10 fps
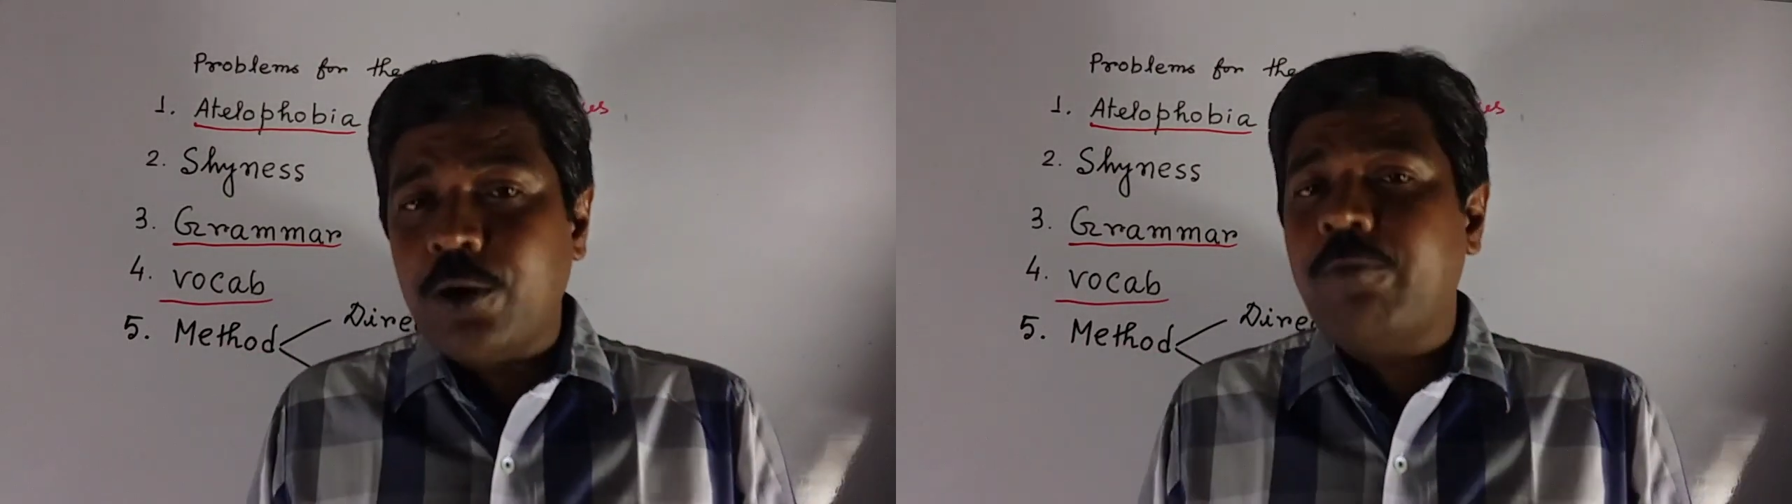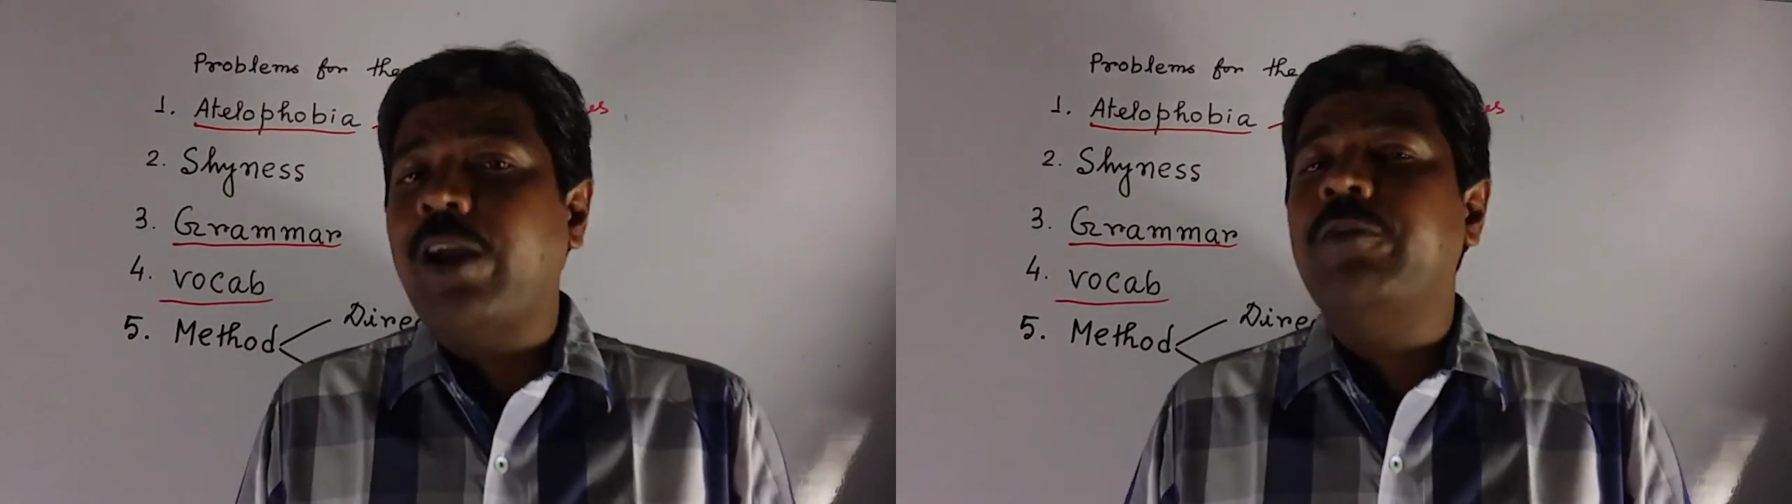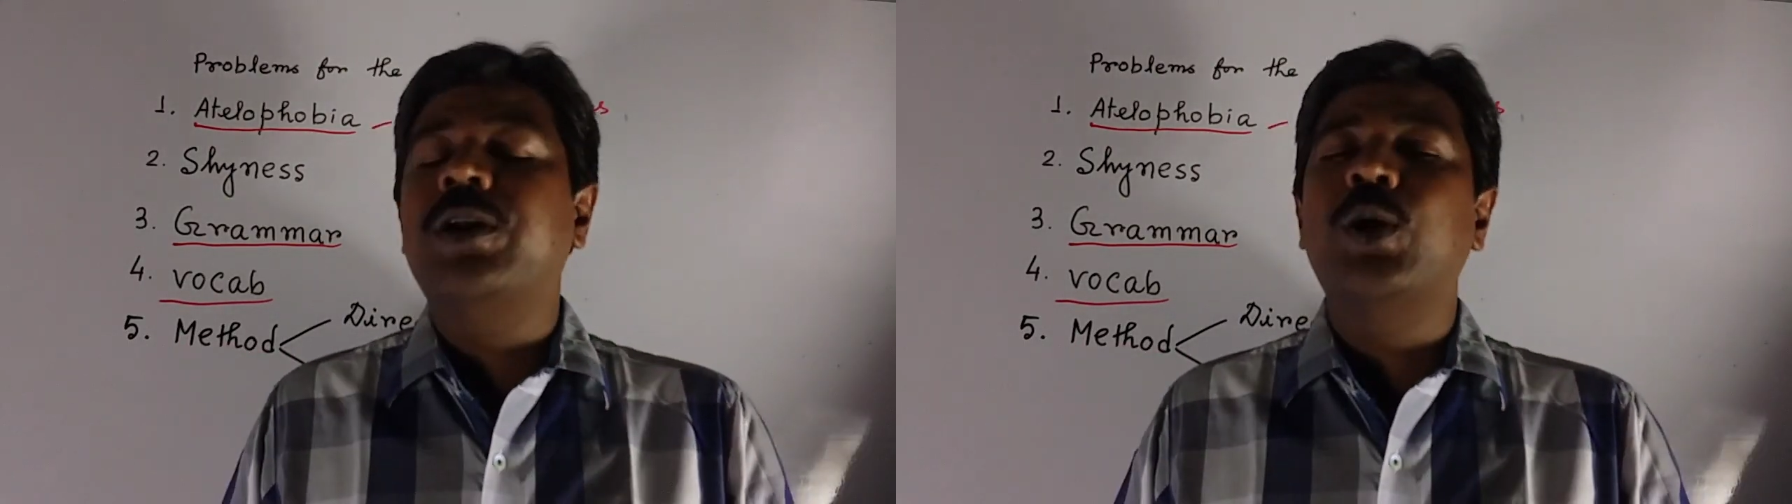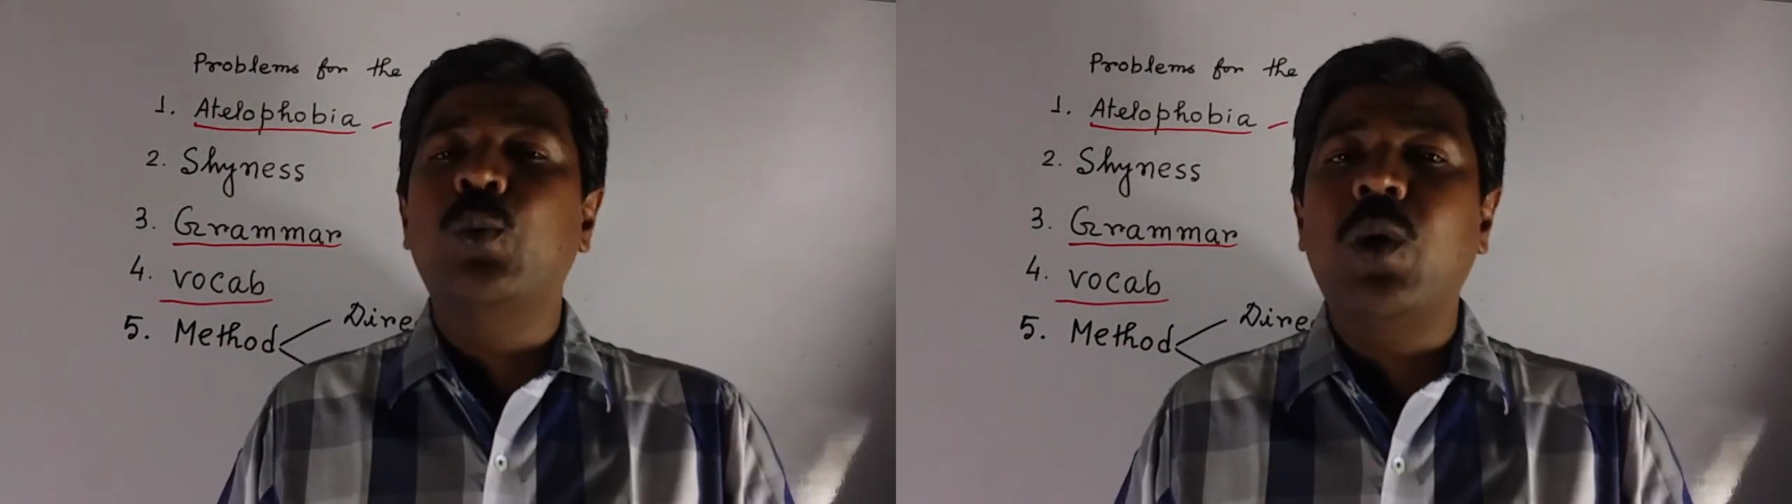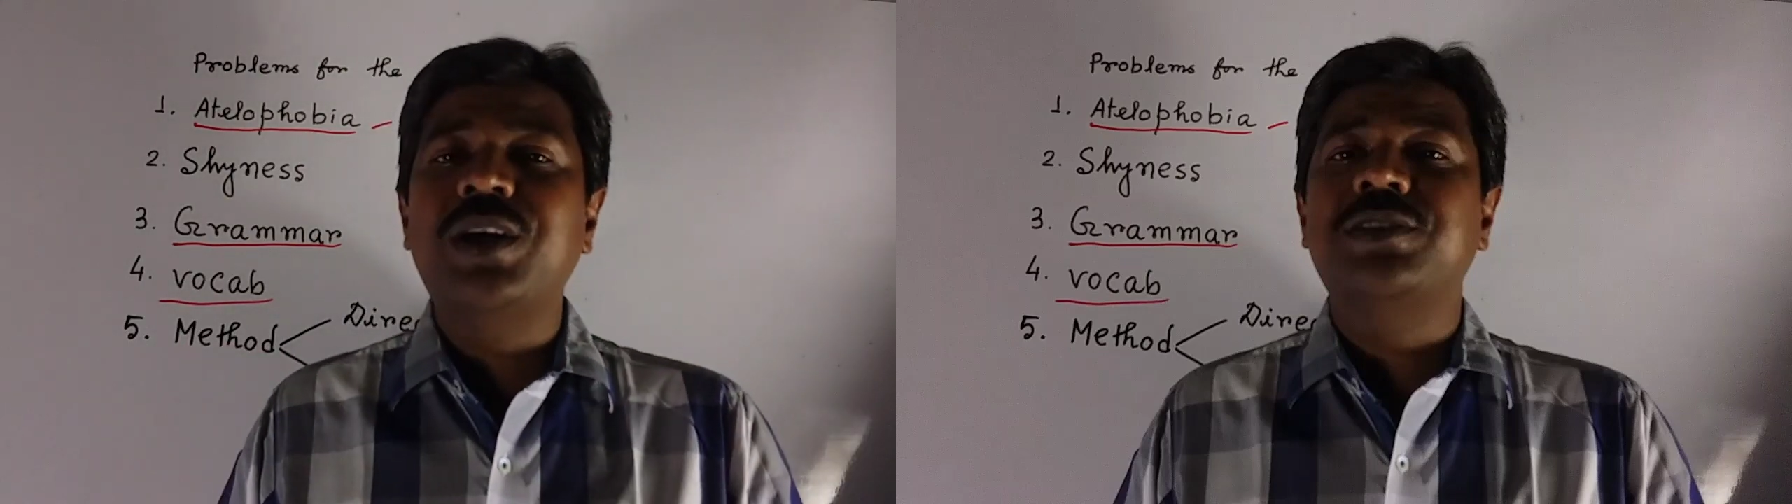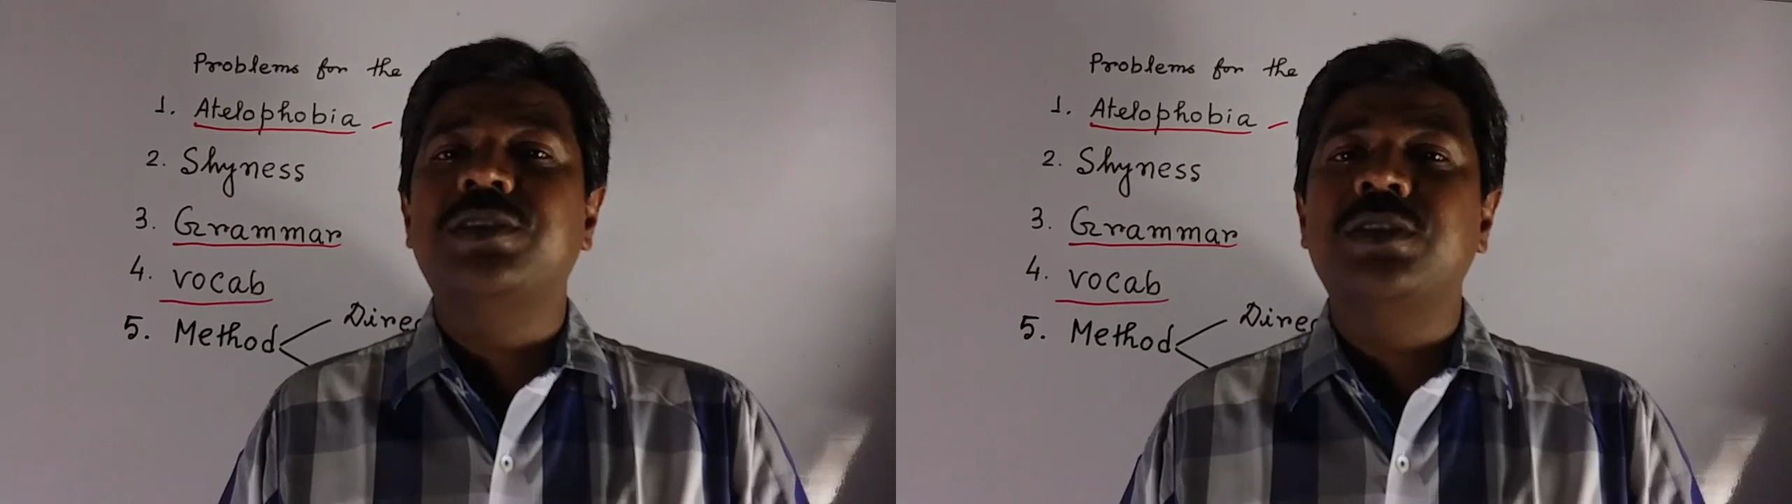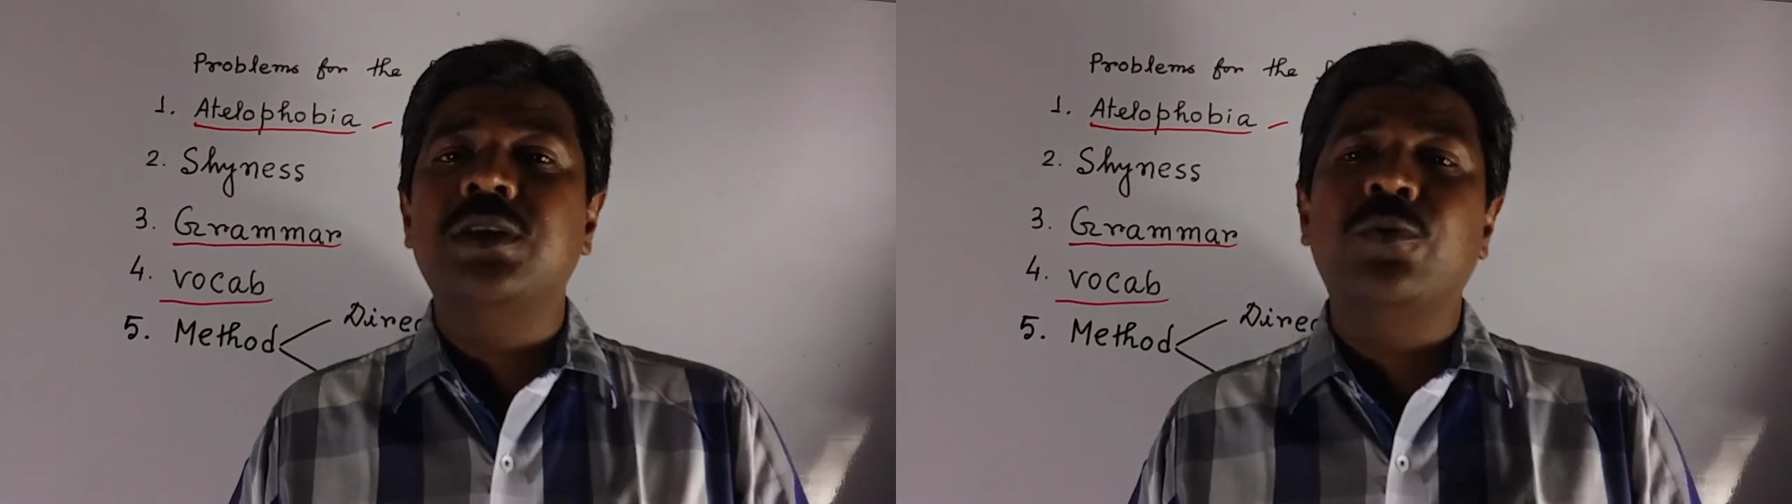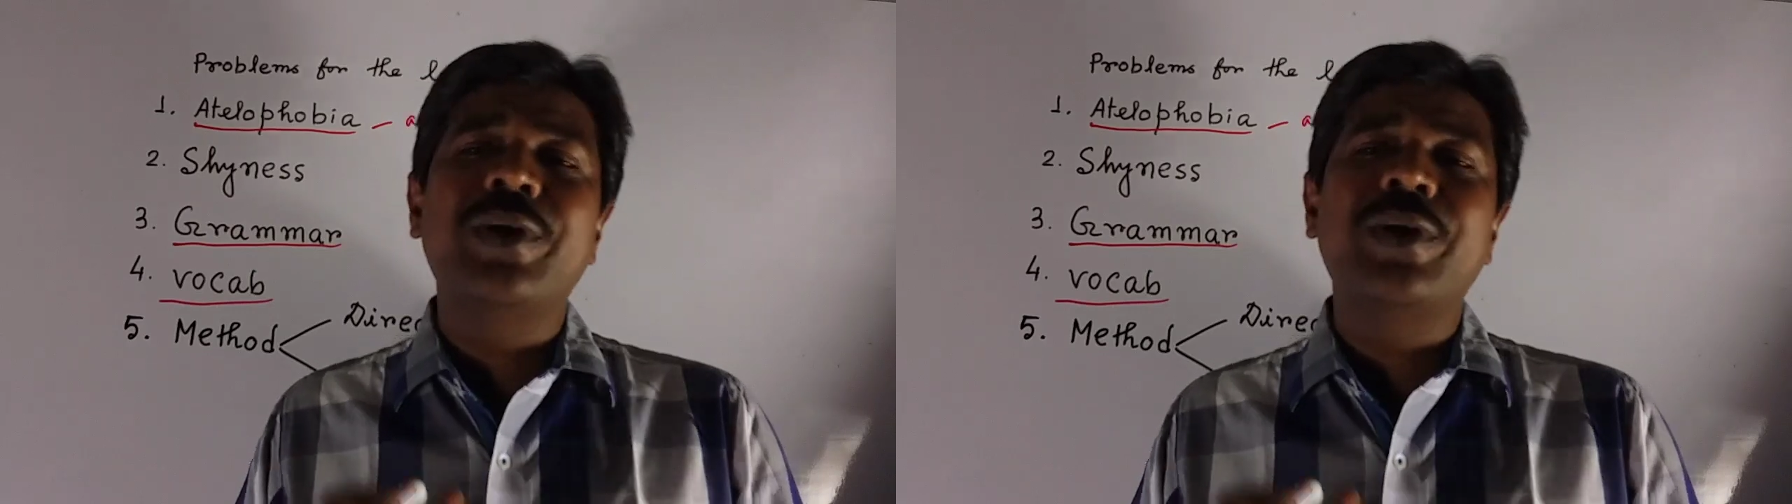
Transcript: or 500 words,